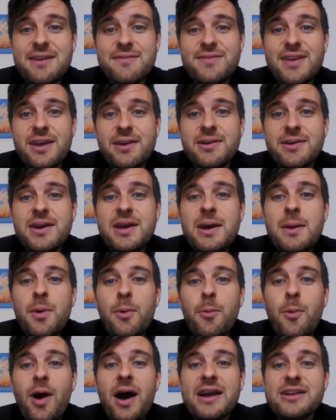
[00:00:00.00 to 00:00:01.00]
any of you,
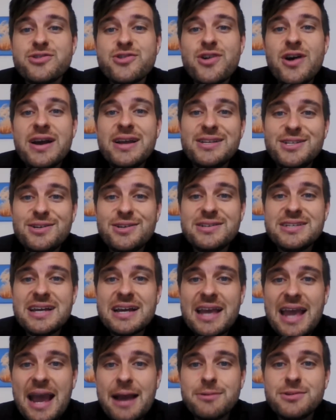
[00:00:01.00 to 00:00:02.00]
but what I try and do is
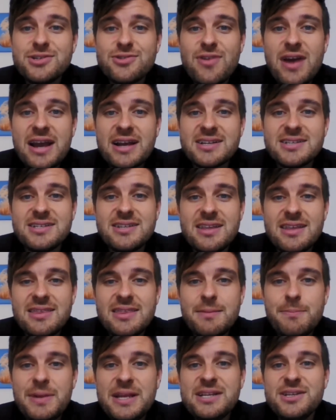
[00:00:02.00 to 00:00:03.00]
I counteract
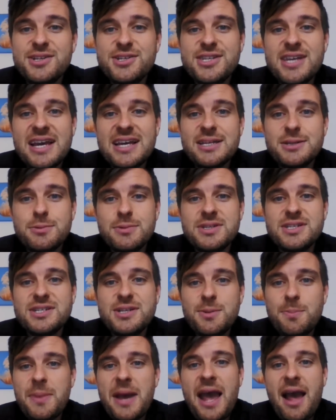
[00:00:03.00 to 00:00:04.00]
the binge days with
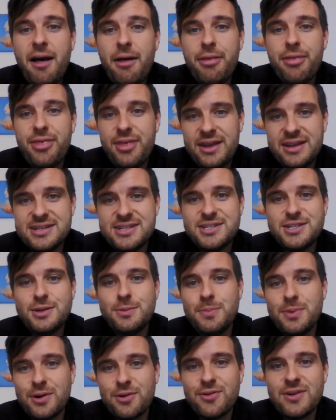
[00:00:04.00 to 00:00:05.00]
super healthy and
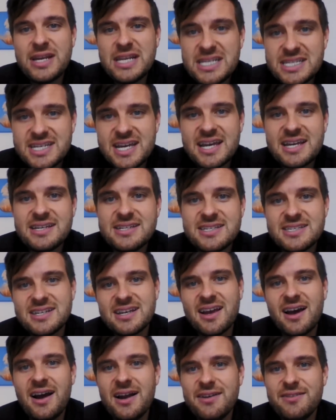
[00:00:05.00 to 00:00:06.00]
super green days
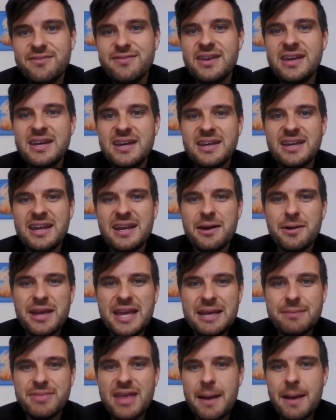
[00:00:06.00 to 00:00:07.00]
to kind of
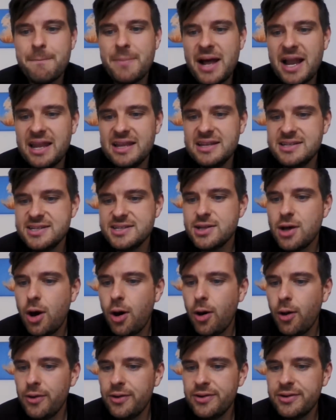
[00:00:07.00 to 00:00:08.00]
keep that balance
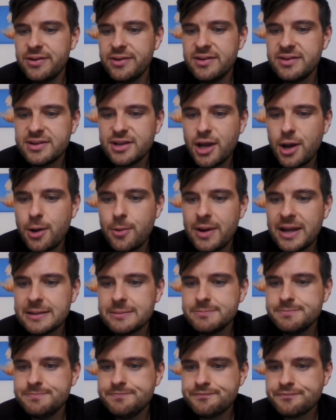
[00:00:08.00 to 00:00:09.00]
on
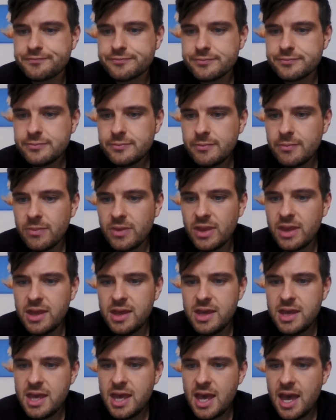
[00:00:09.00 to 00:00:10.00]
going.
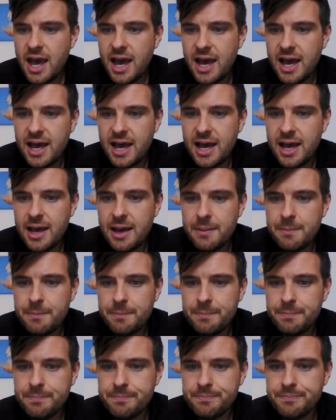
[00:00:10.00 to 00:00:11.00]

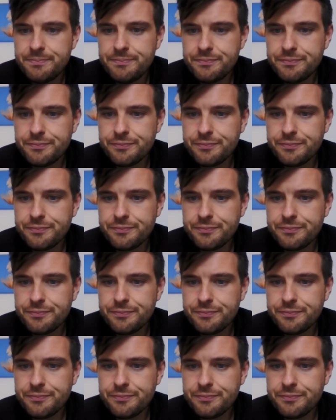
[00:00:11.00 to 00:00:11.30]
And